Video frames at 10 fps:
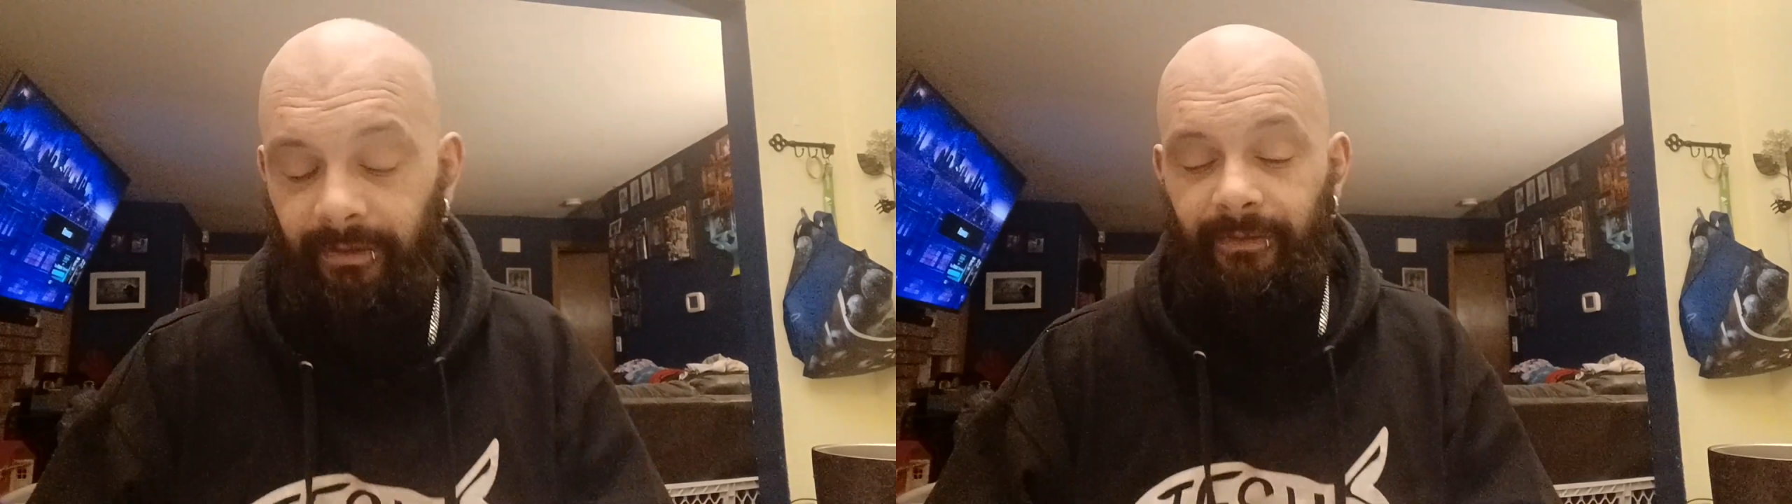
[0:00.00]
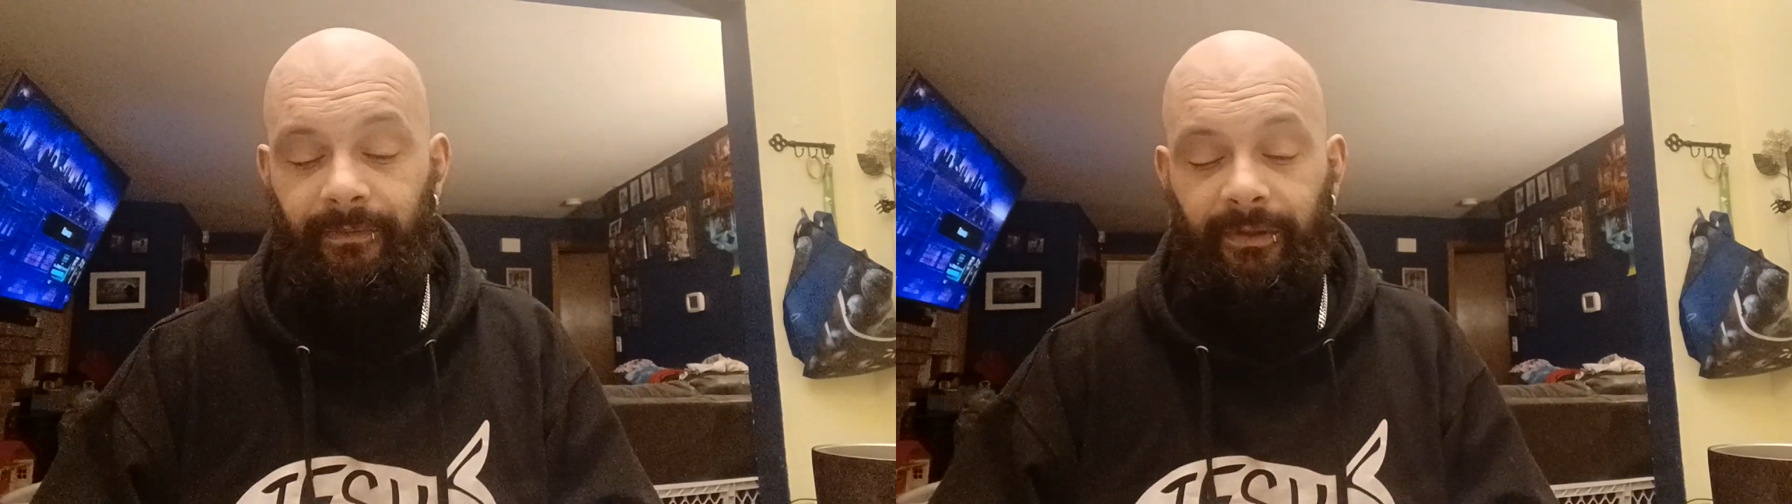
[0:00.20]

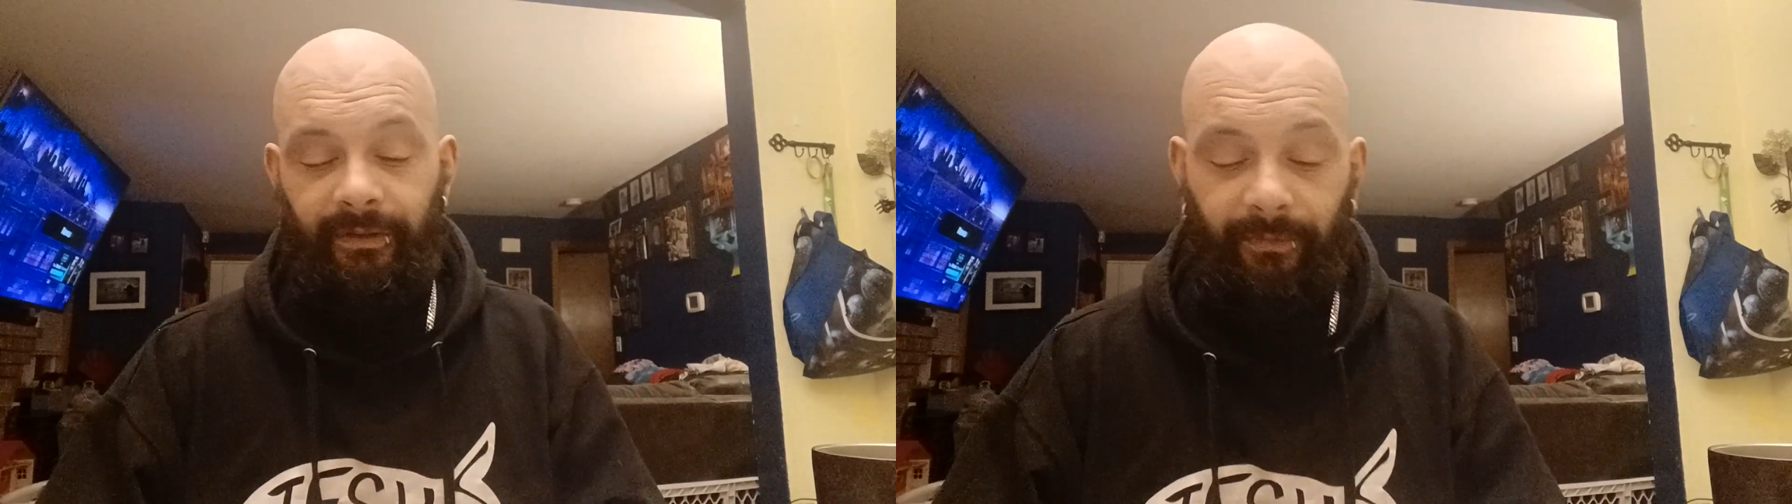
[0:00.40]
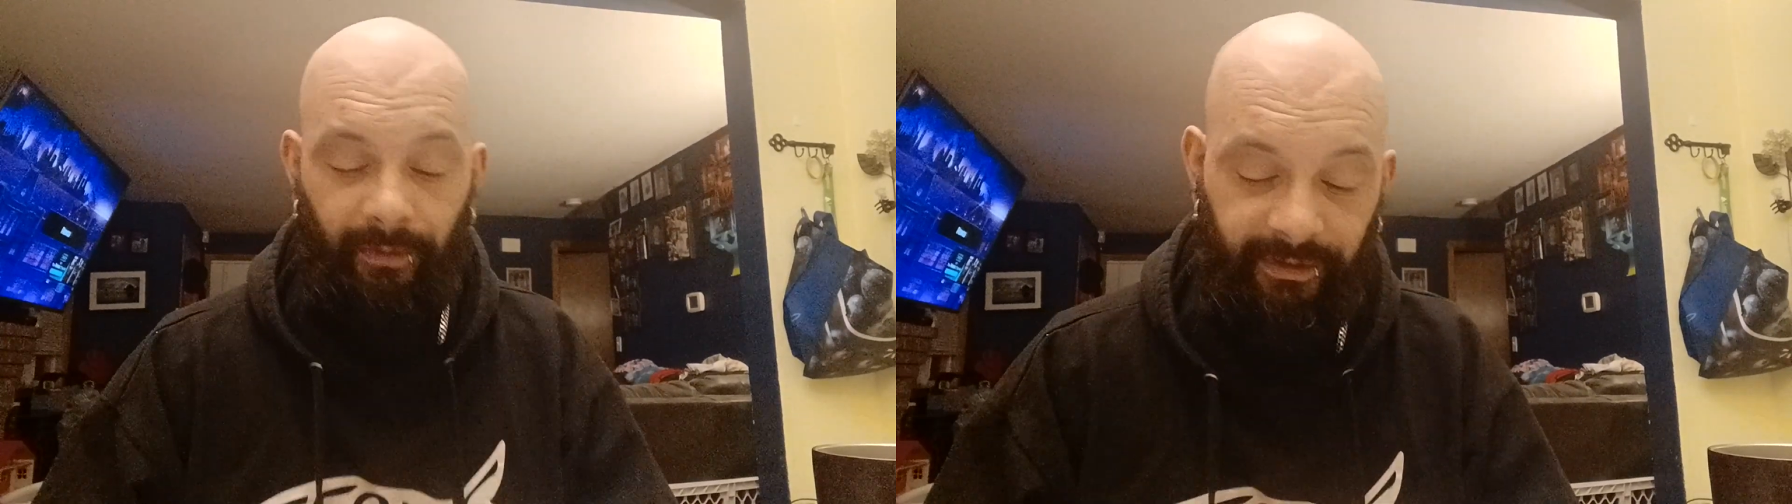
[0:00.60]
from verse
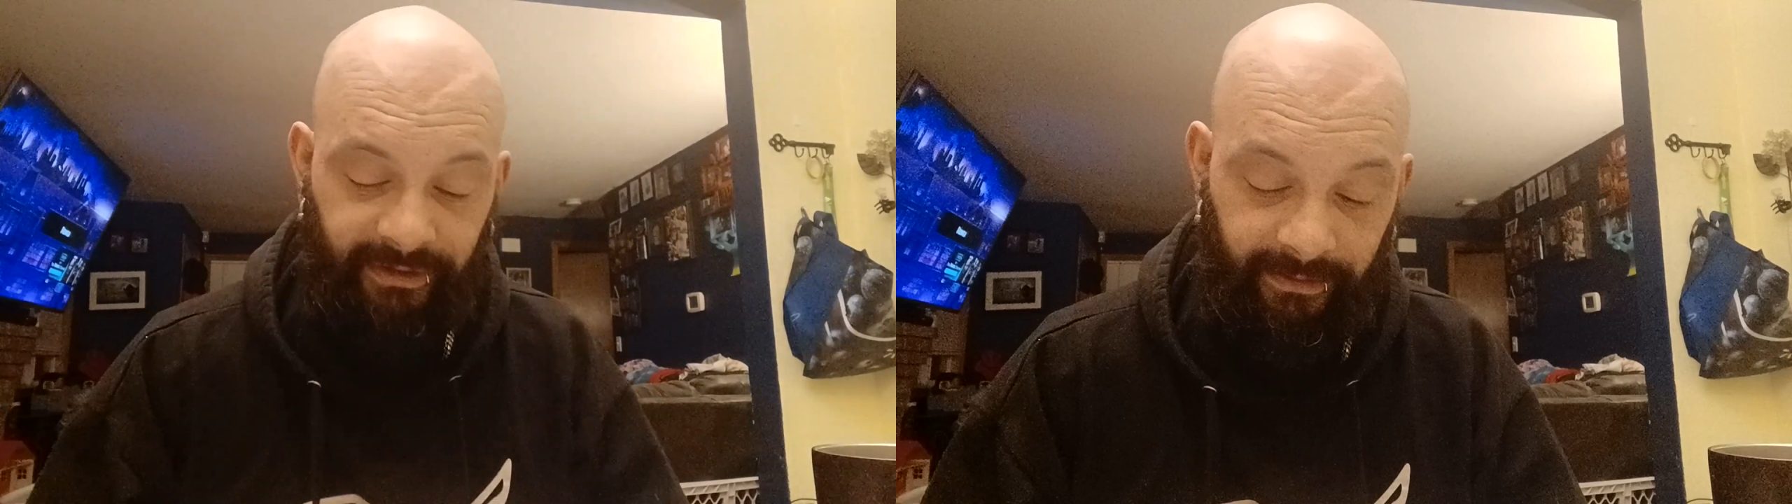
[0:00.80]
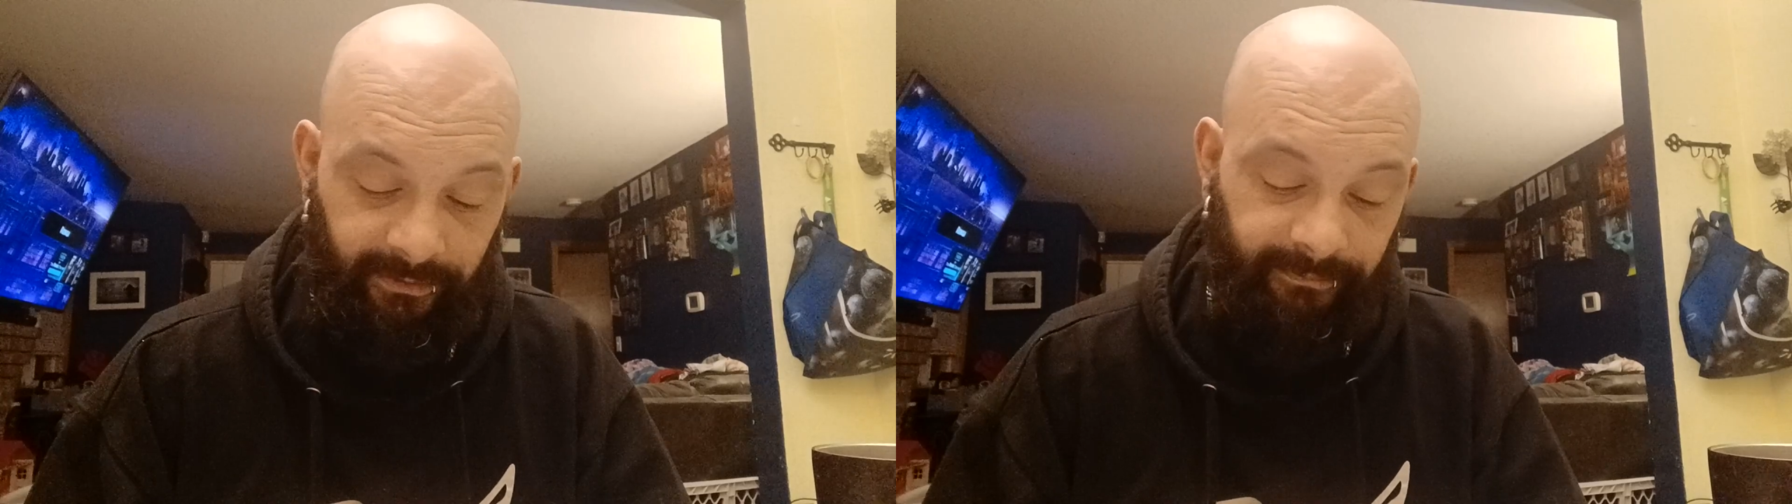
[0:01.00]

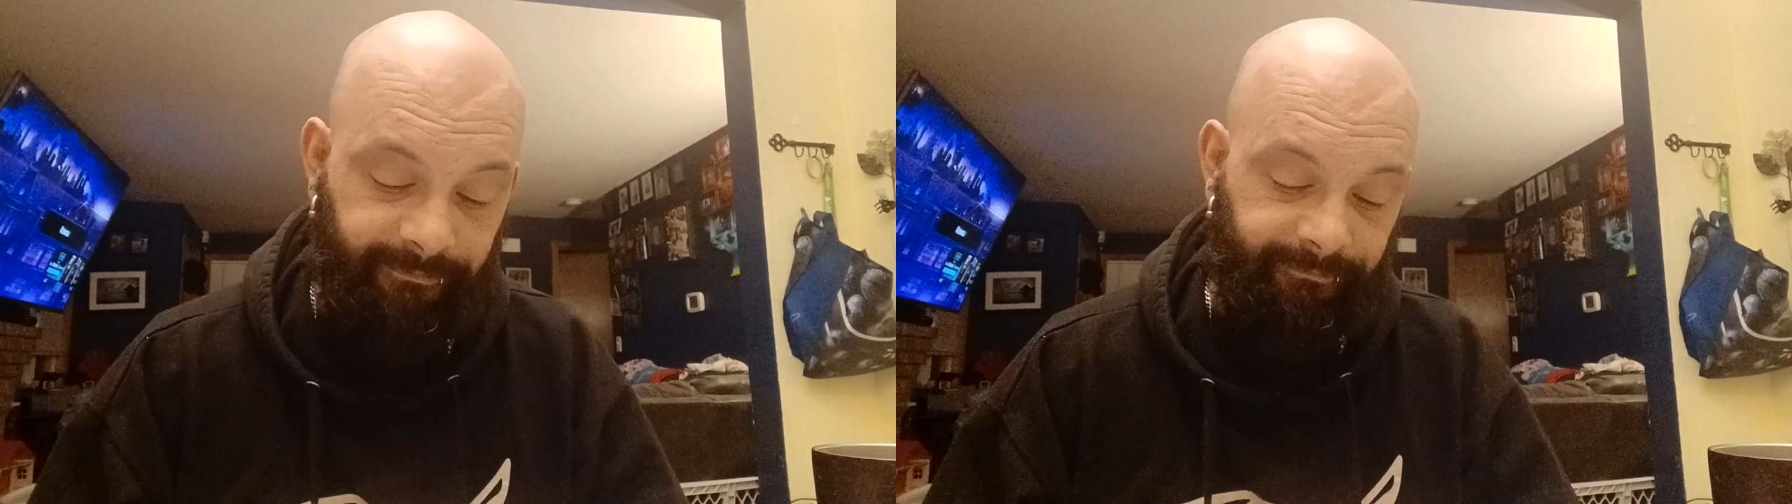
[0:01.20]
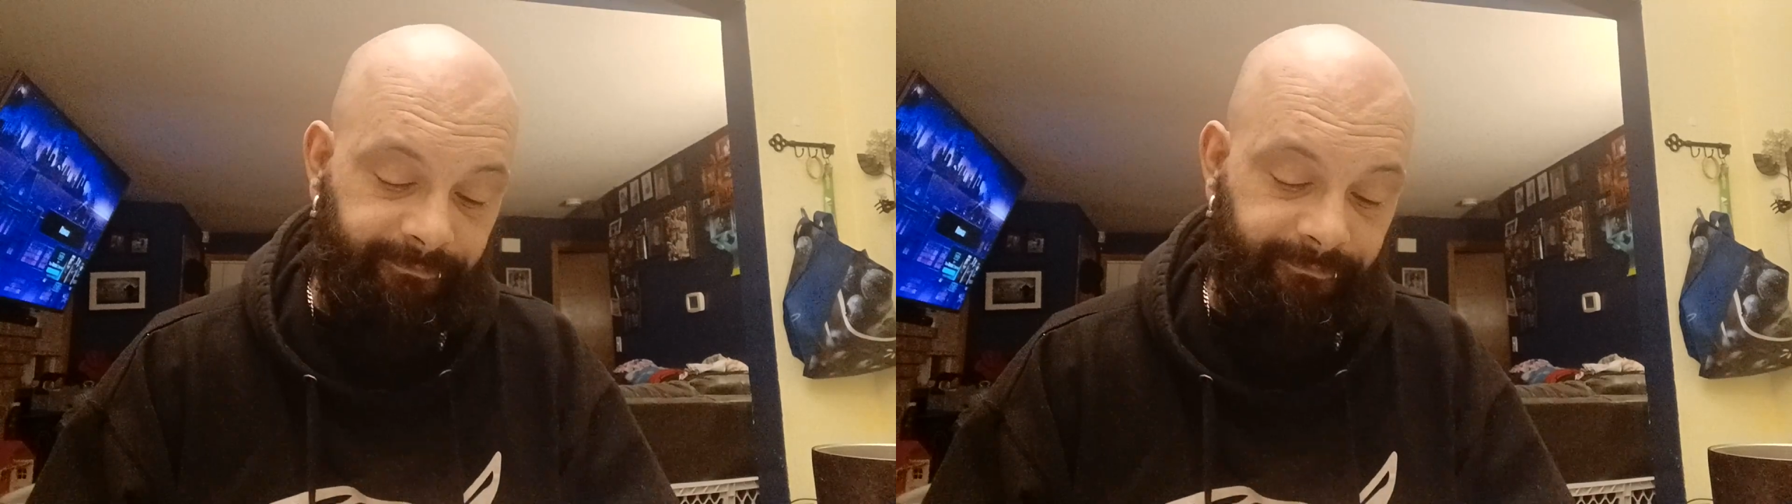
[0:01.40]
47,